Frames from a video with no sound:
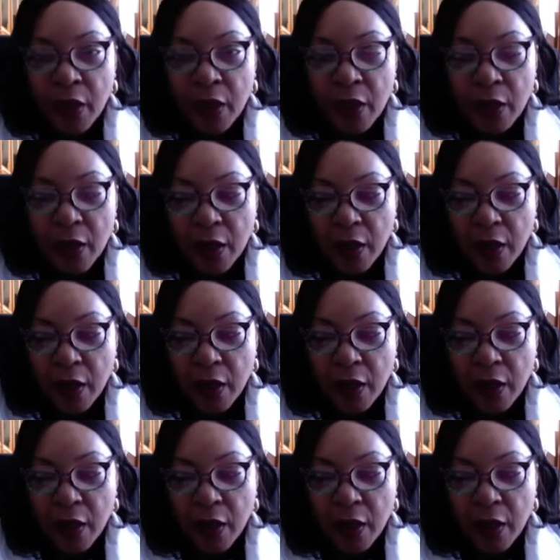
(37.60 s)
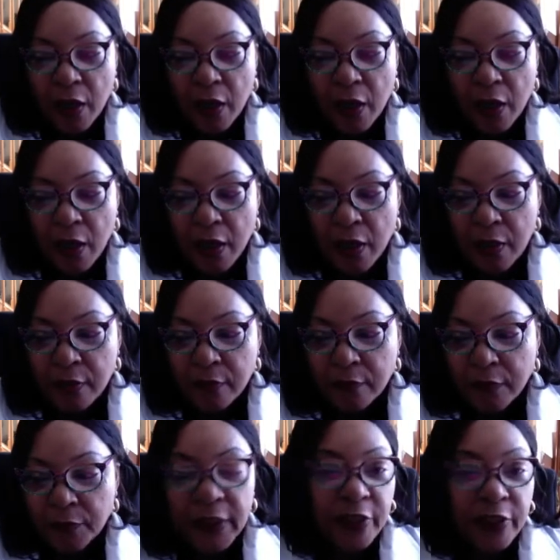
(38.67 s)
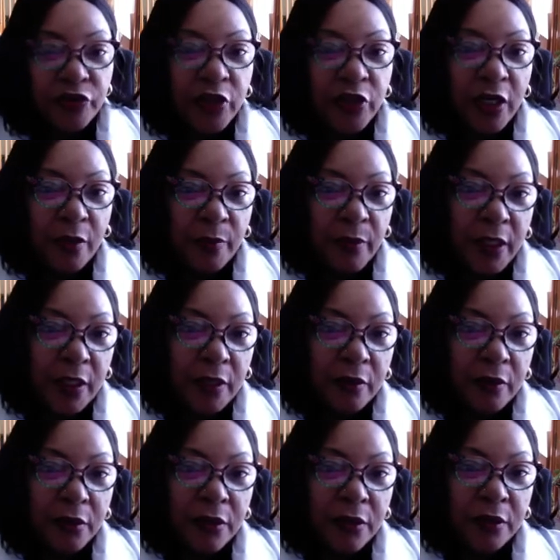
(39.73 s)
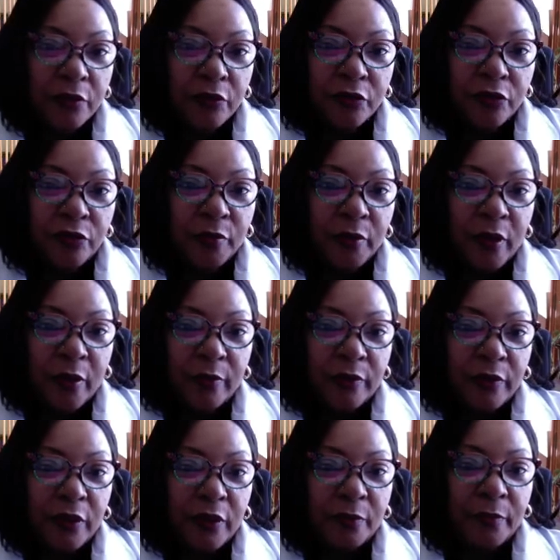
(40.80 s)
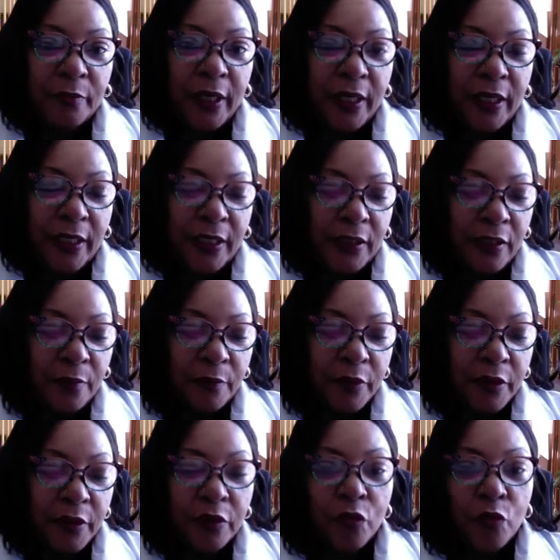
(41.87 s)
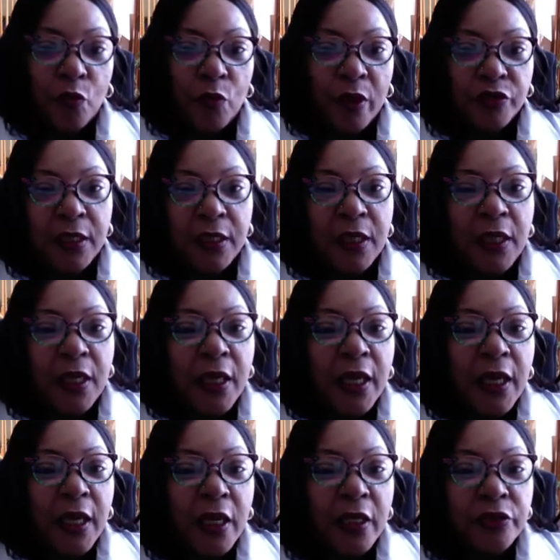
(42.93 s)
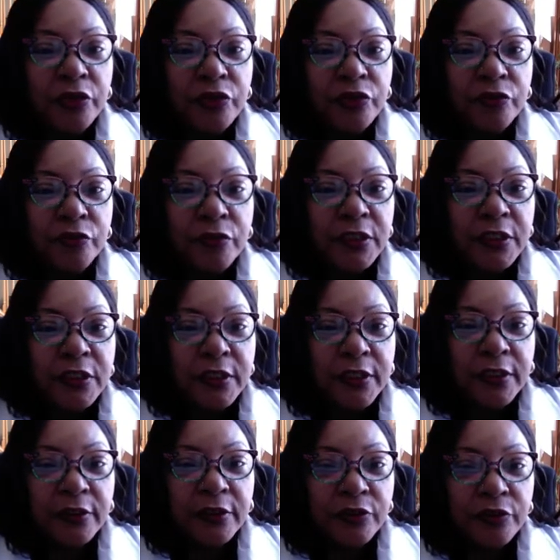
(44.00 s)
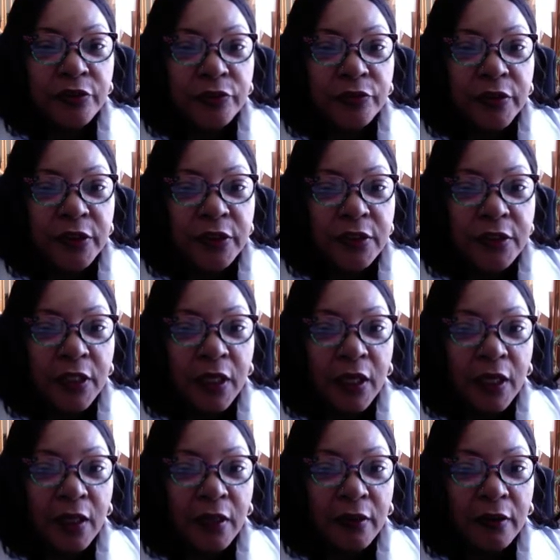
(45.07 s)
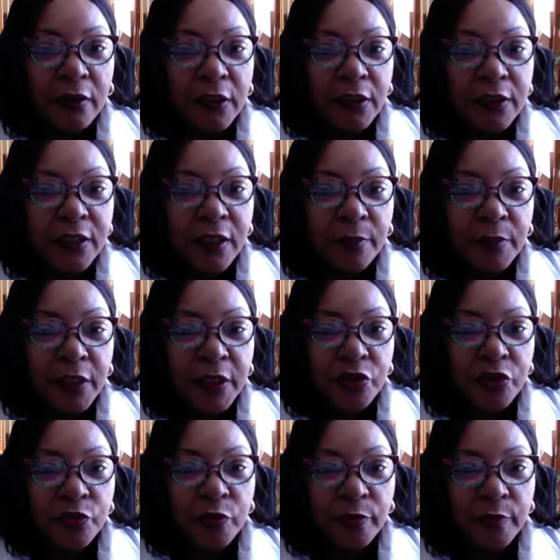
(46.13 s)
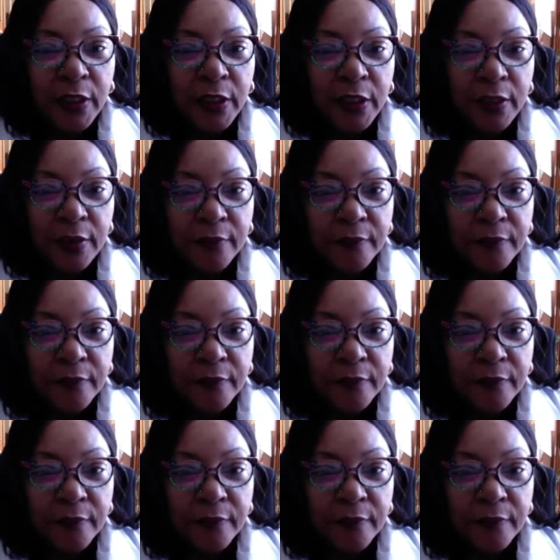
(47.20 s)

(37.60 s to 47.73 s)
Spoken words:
I I'm glad you came in because I know you're probably in pain. I'm gonna go wash my hands. Do you consent to do this examination with me?